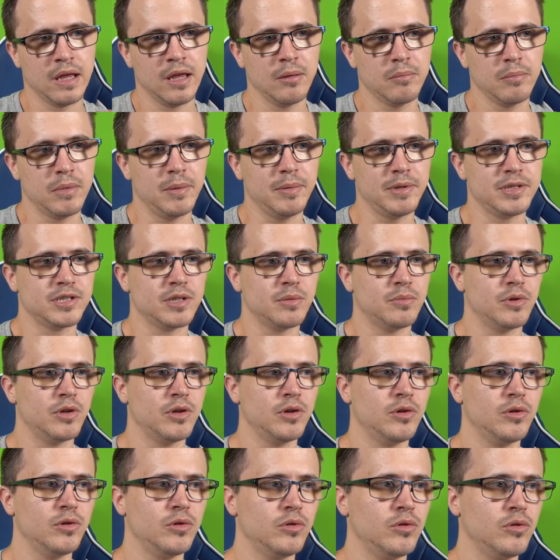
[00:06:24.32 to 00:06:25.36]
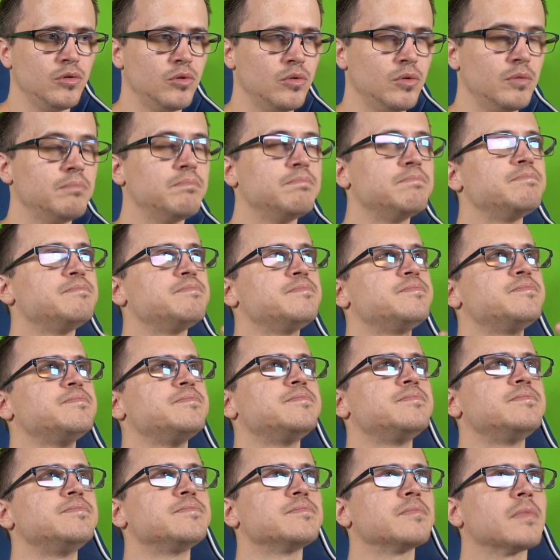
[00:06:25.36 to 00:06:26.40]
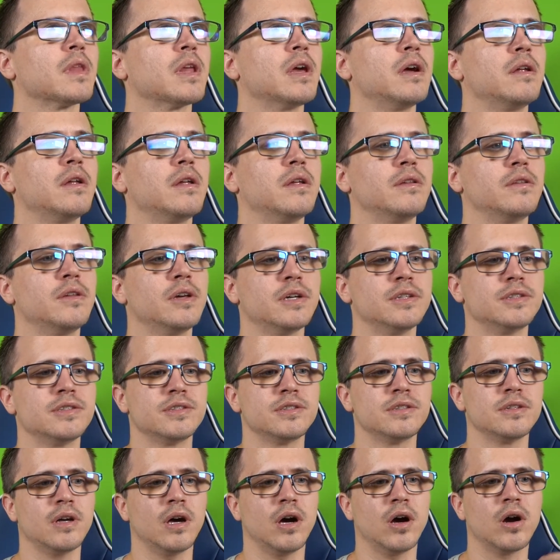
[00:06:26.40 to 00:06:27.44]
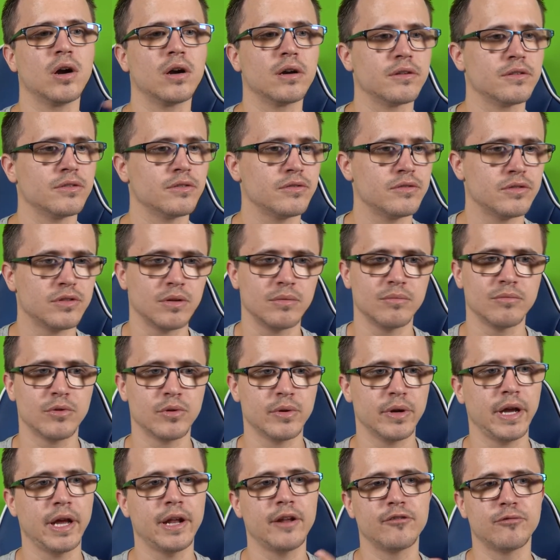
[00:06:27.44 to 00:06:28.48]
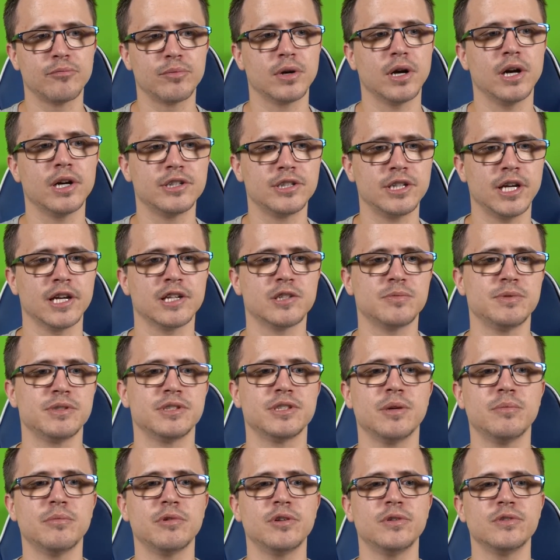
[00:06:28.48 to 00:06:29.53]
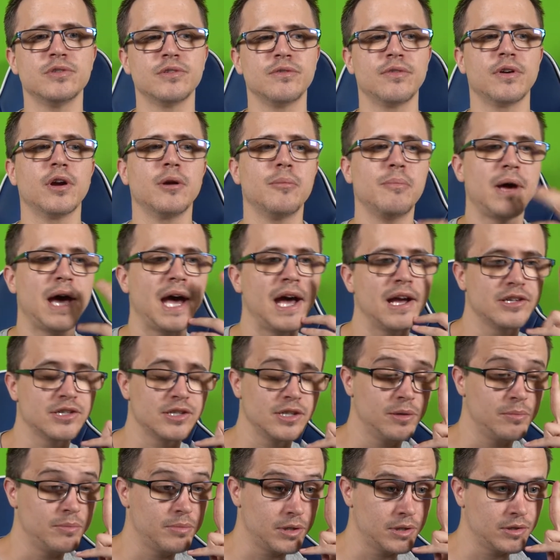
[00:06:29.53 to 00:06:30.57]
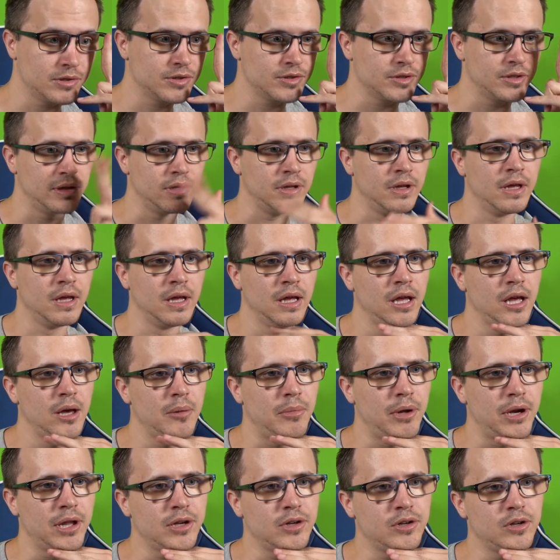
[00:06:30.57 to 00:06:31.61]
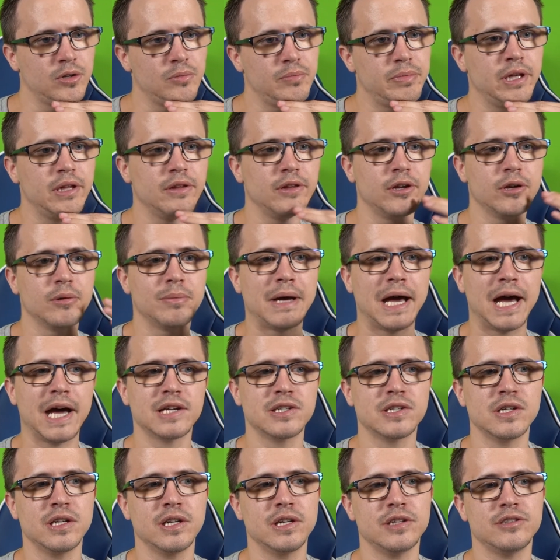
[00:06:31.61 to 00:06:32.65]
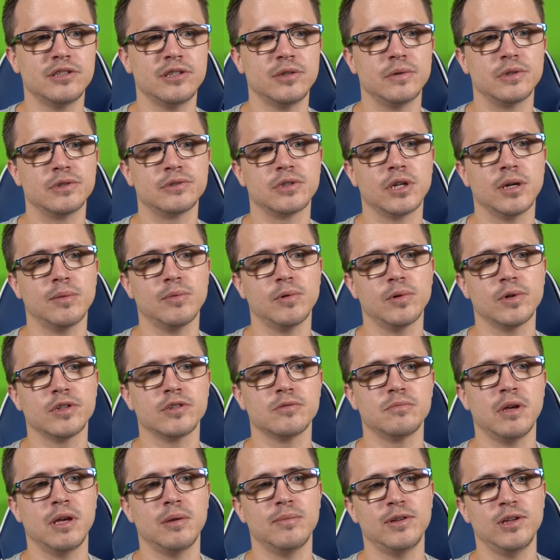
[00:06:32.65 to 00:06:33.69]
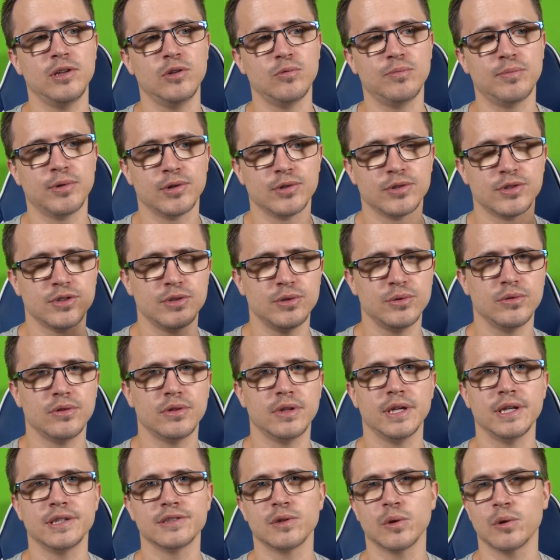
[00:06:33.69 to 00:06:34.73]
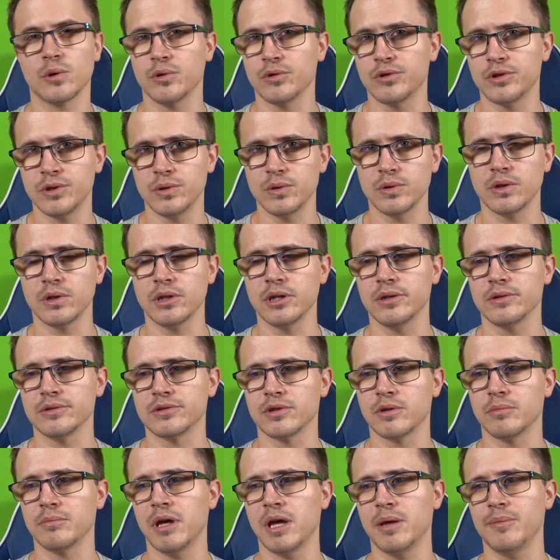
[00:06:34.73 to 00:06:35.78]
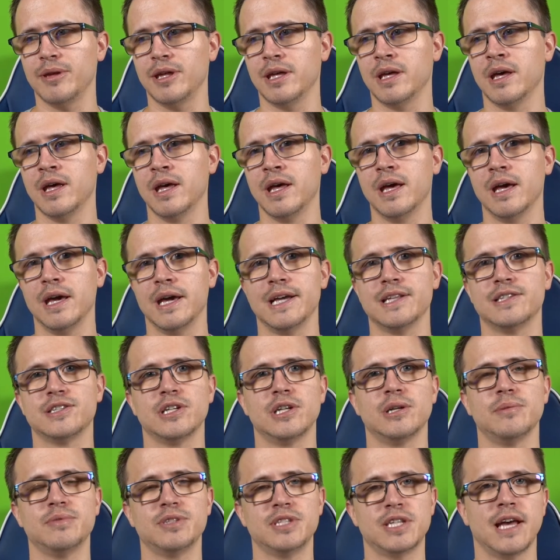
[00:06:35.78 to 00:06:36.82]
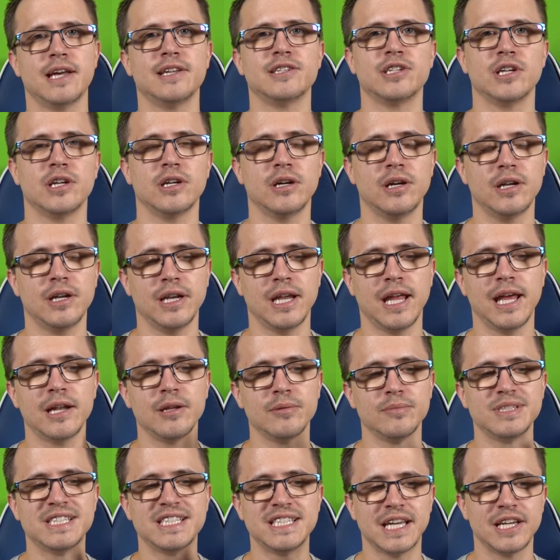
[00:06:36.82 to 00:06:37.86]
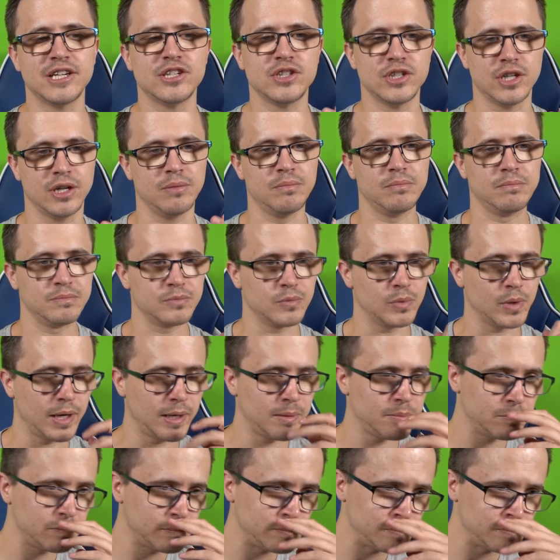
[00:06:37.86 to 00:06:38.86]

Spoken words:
maybe someone who does art, some creative projects, but someone who's a very passionate person. But it could be that your passion gets you in trouble because maybe you pursue things a little too close, or maybe it's an obsession, right?